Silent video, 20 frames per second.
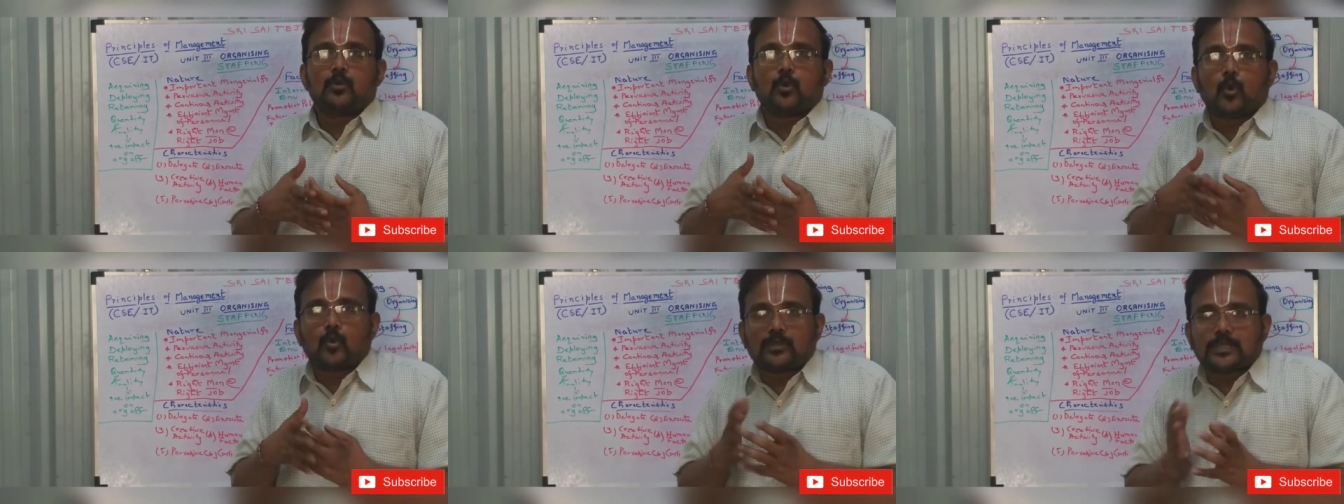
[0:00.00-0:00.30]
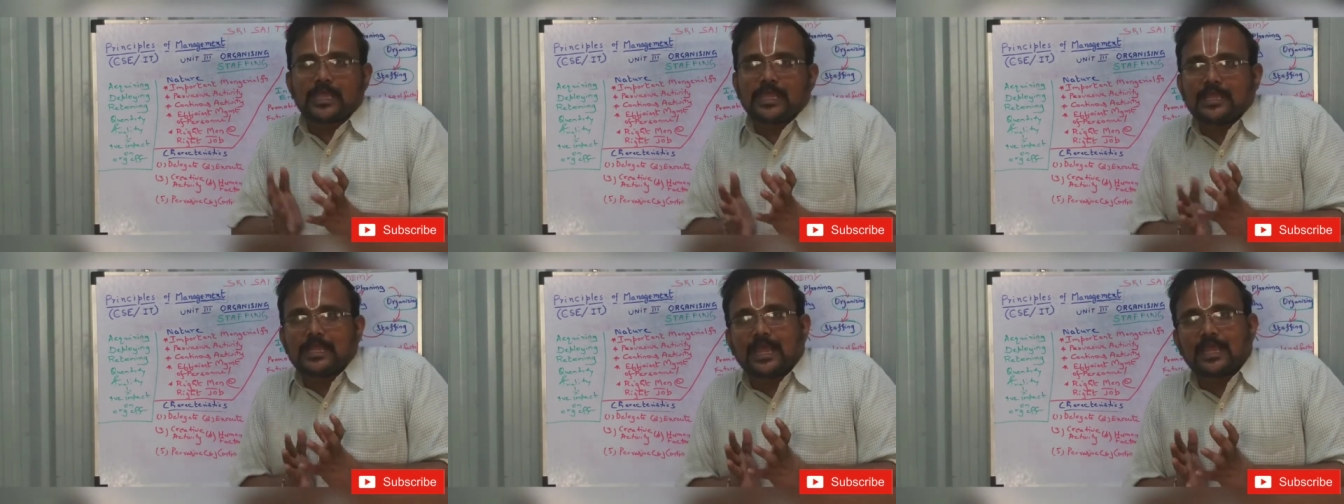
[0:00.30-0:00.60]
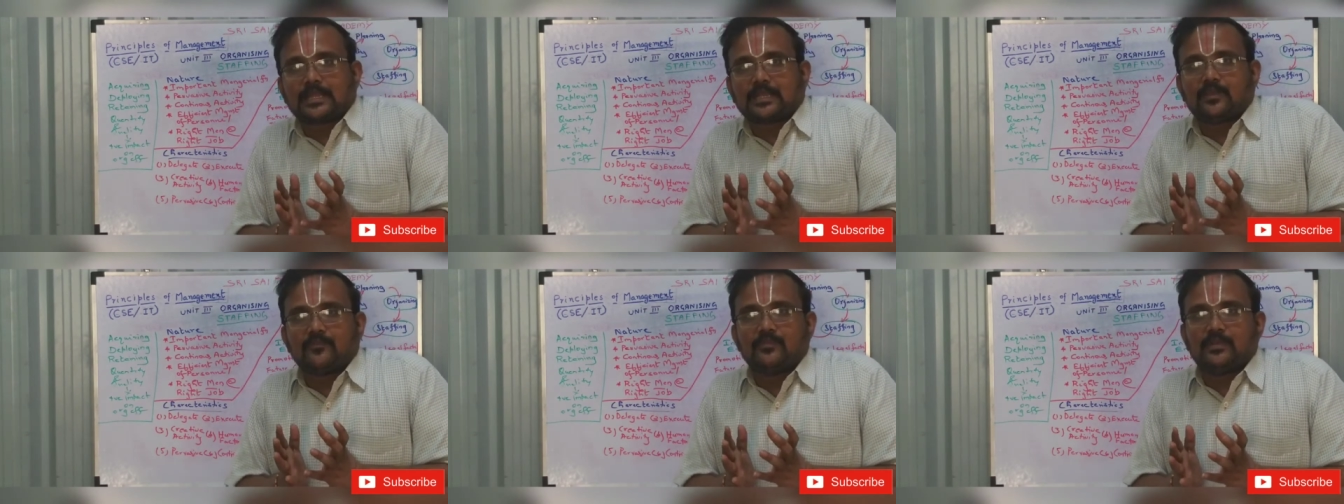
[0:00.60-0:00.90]
routine
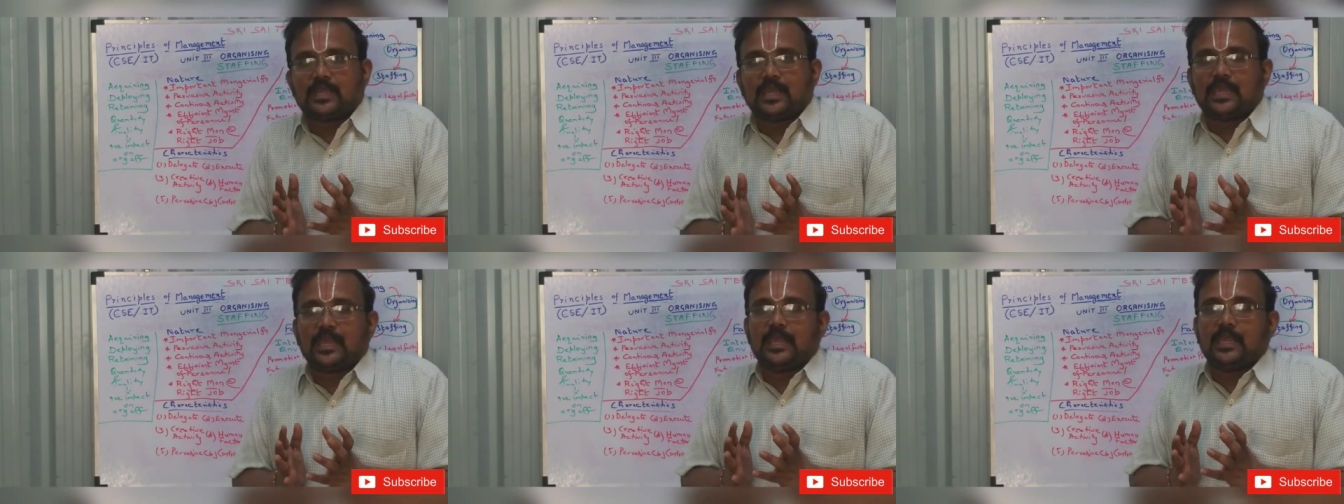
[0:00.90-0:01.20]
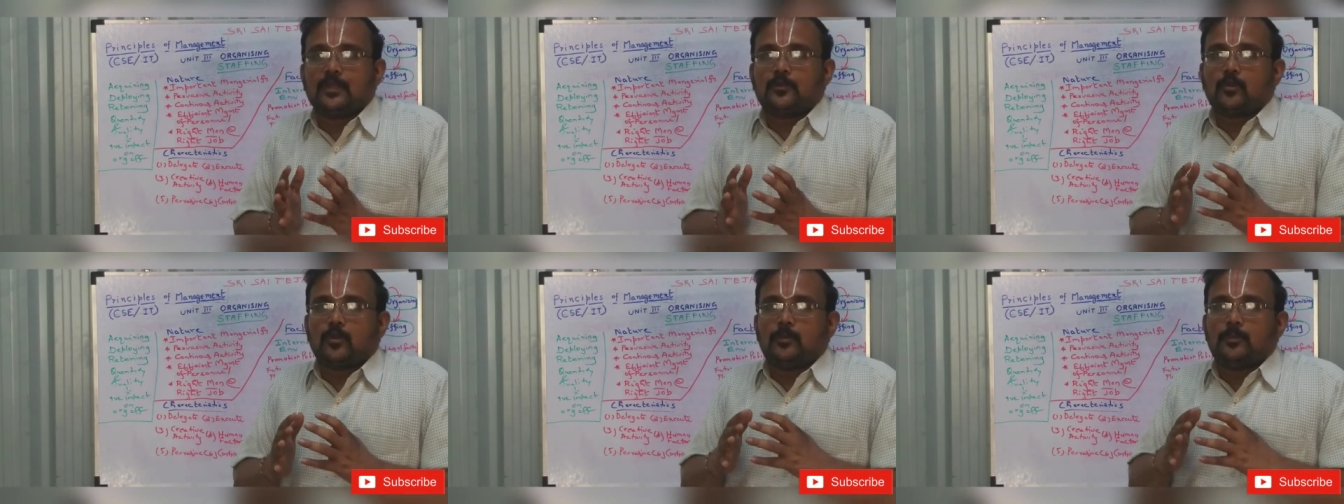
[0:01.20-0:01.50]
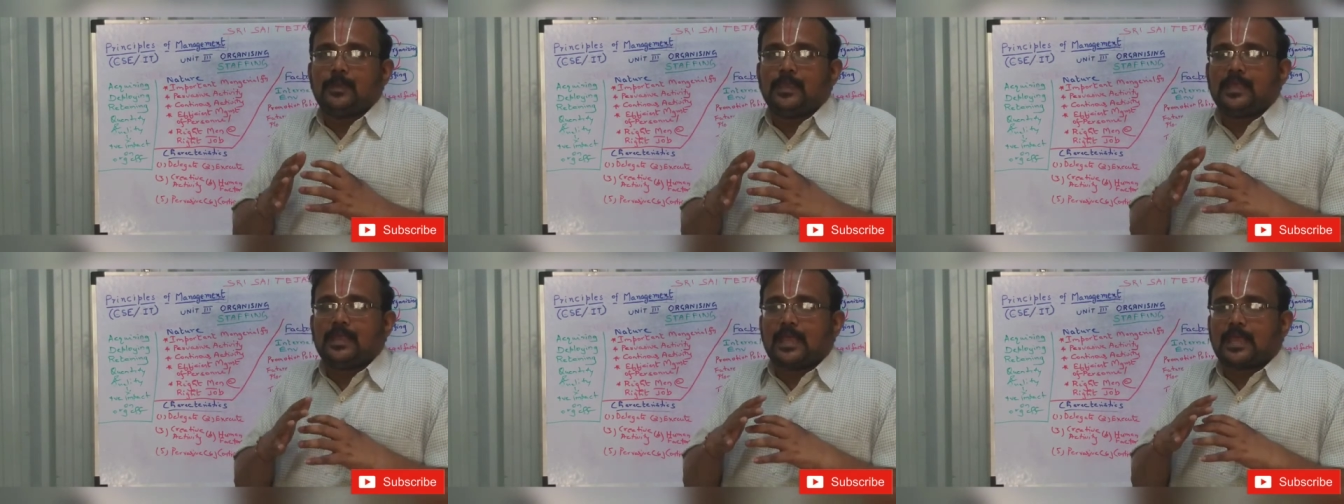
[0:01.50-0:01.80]
activity, it
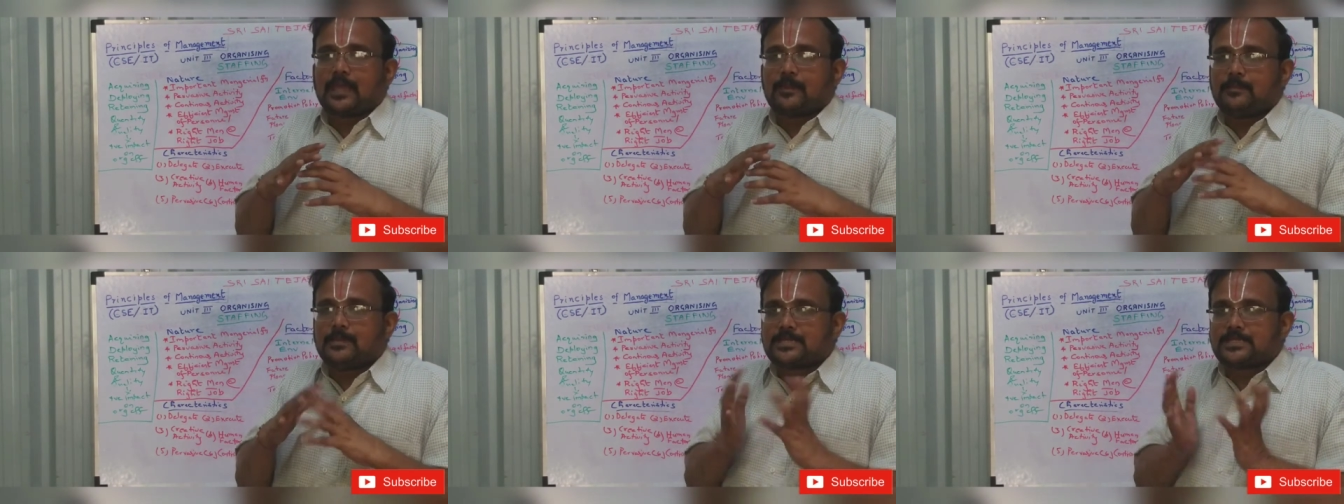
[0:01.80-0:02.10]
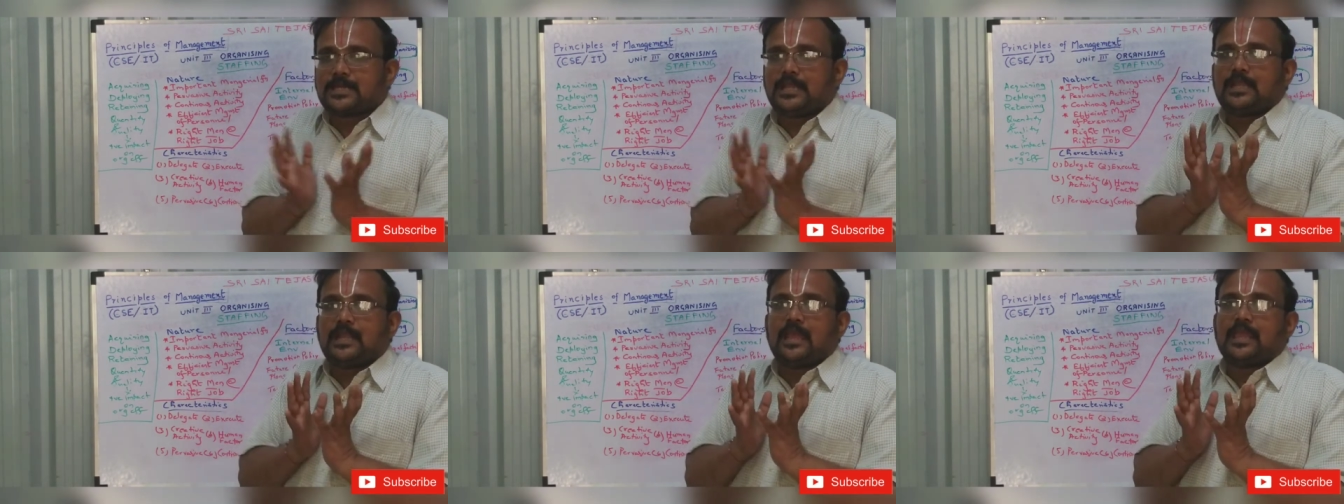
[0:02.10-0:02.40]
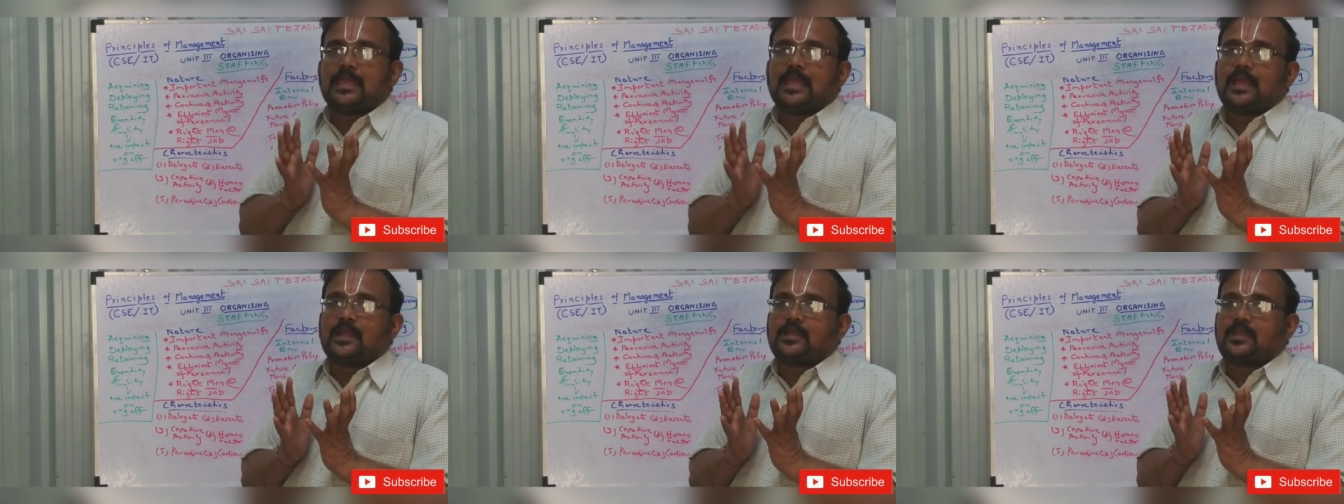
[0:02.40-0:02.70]
will be like a
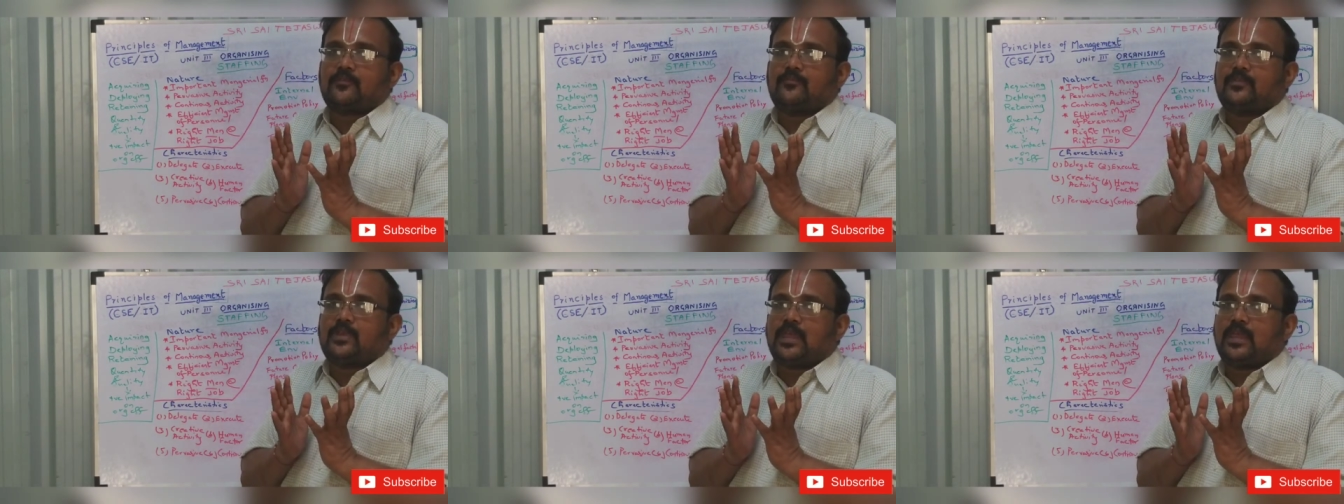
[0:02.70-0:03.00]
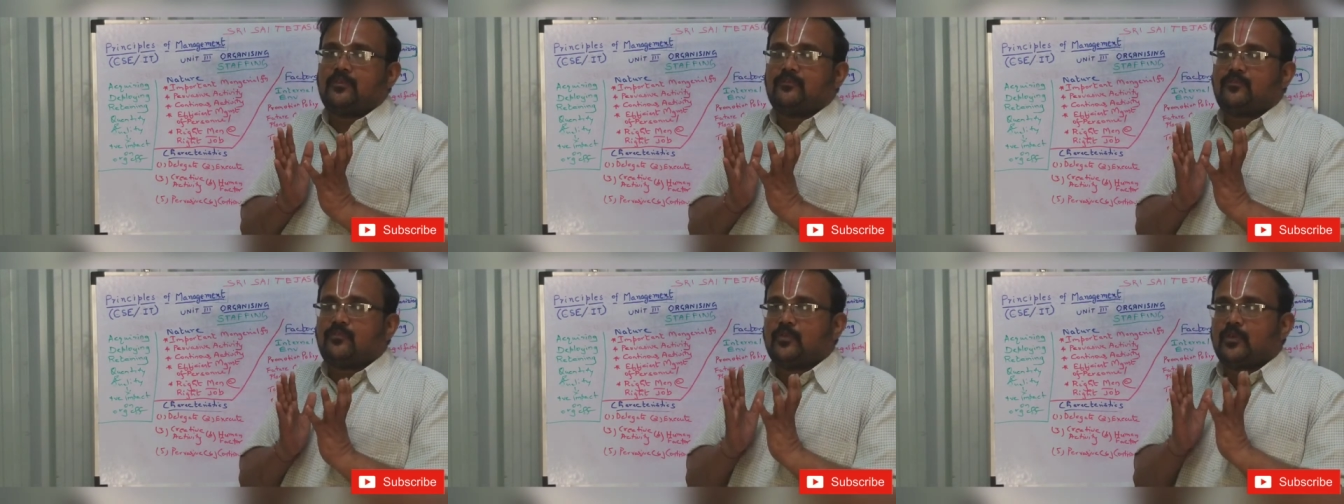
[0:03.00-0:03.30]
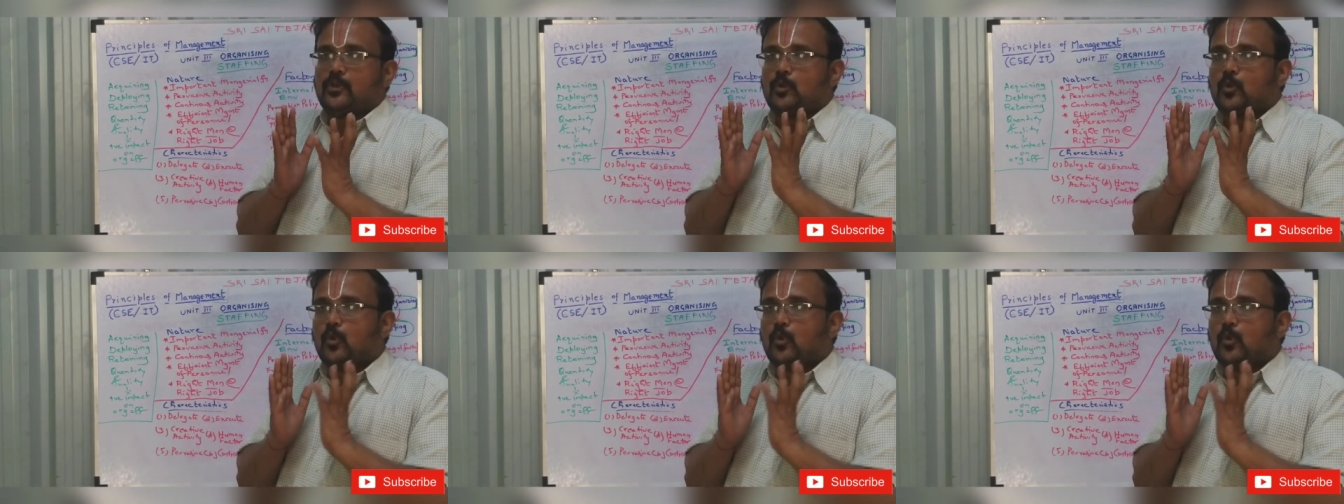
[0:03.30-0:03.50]
machine-like activity if we